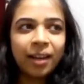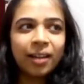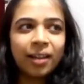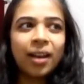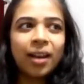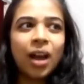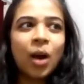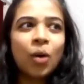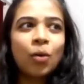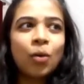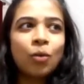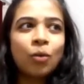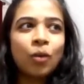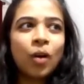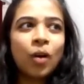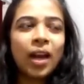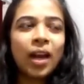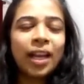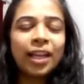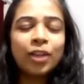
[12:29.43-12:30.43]
Now,
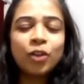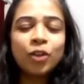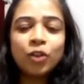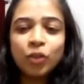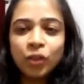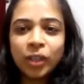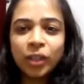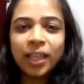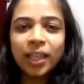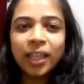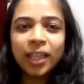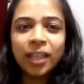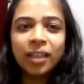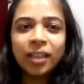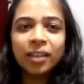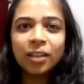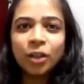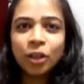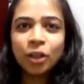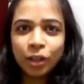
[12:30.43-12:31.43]
it really
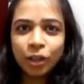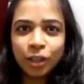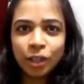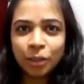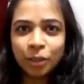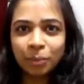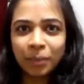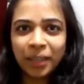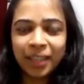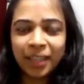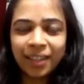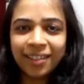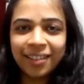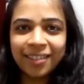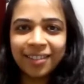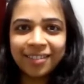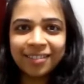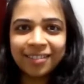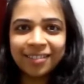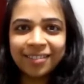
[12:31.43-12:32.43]
hurt me,
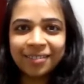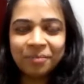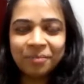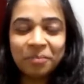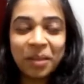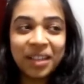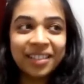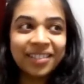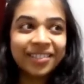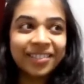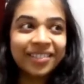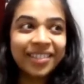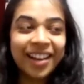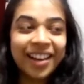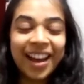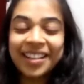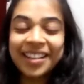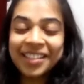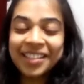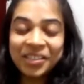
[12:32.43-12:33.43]
but
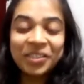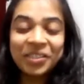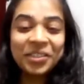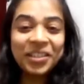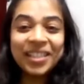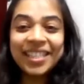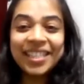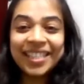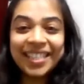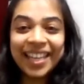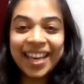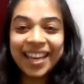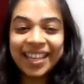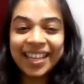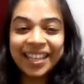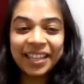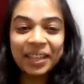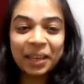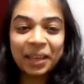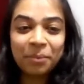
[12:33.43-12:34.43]
I couldn't say
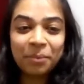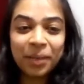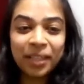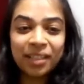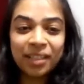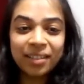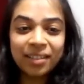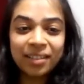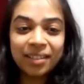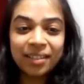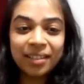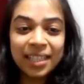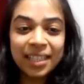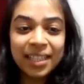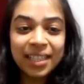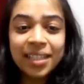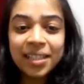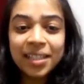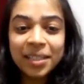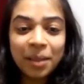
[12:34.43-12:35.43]
anything. But
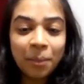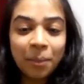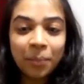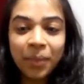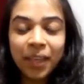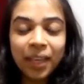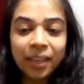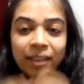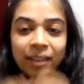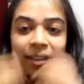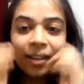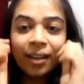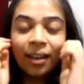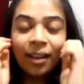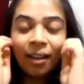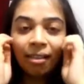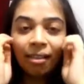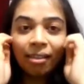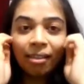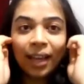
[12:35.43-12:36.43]
this is something
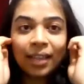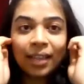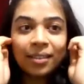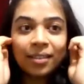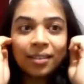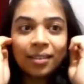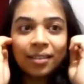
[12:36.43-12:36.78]
that